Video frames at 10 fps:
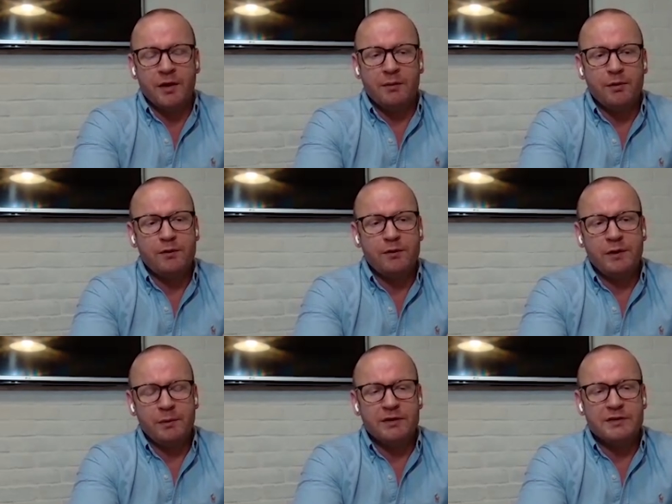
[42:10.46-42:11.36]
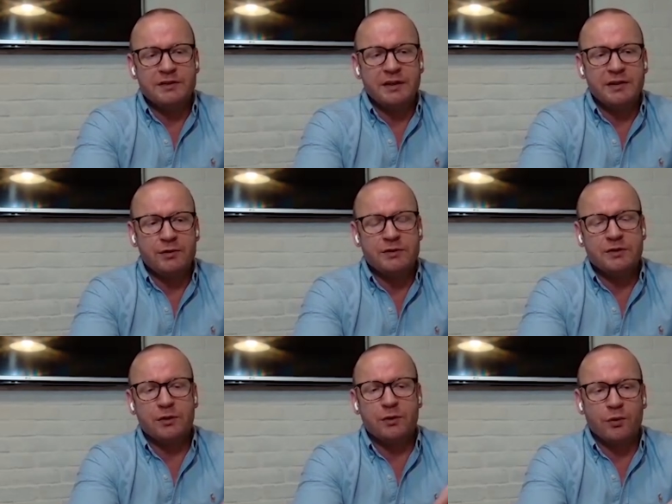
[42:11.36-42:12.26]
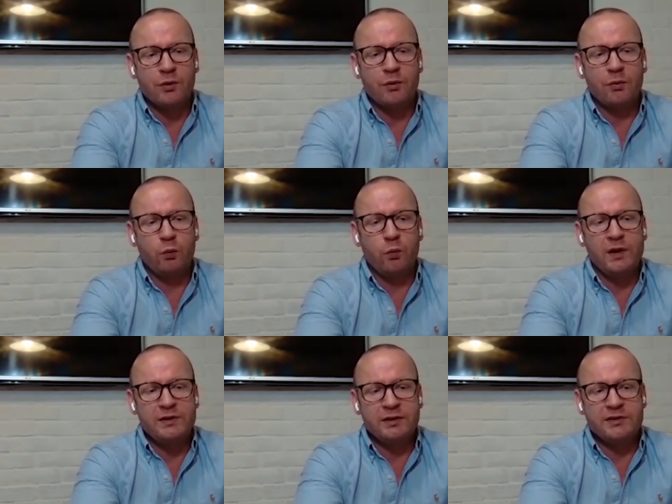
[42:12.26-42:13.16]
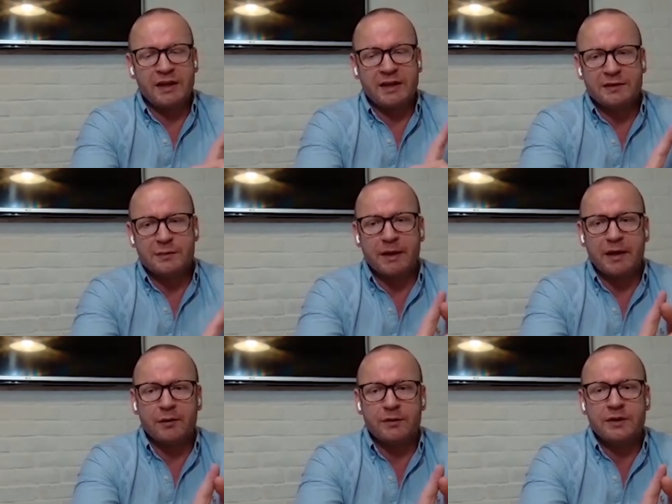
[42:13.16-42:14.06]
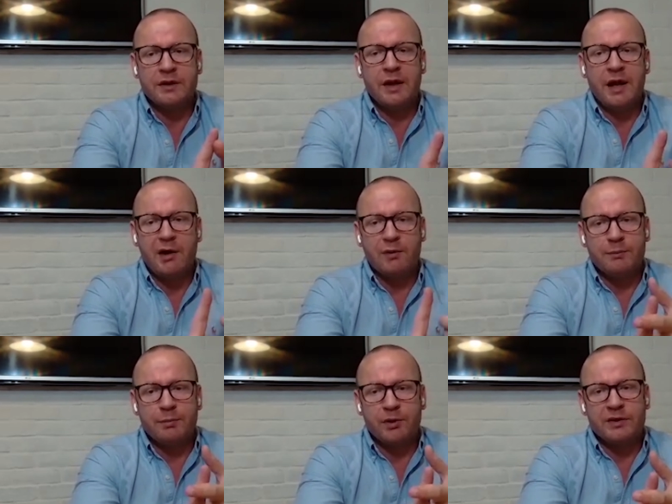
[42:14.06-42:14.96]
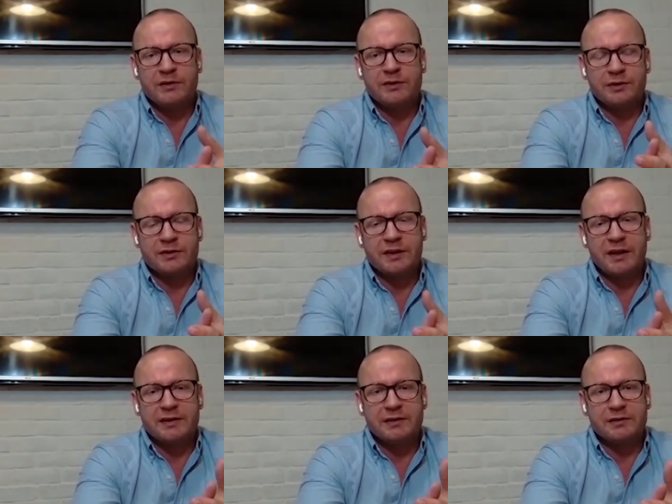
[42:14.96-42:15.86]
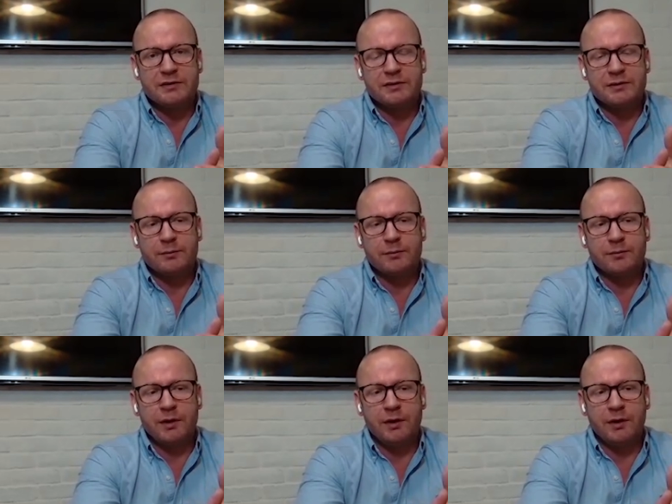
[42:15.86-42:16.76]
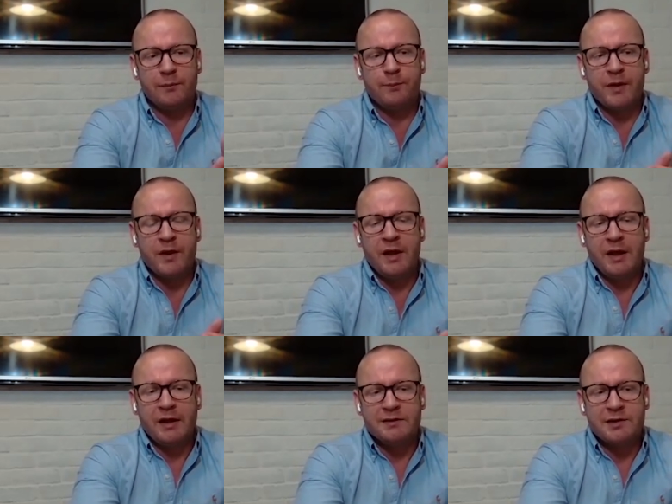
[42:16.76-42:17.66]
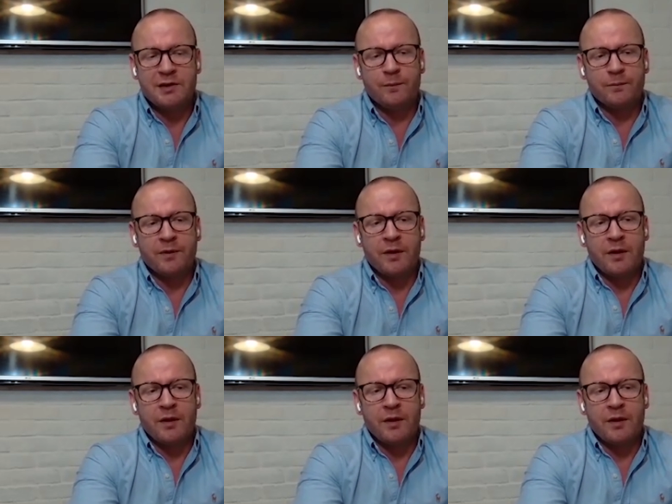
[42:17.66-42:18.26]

And both of them are signals to Google what your site is about, how important your site is. And so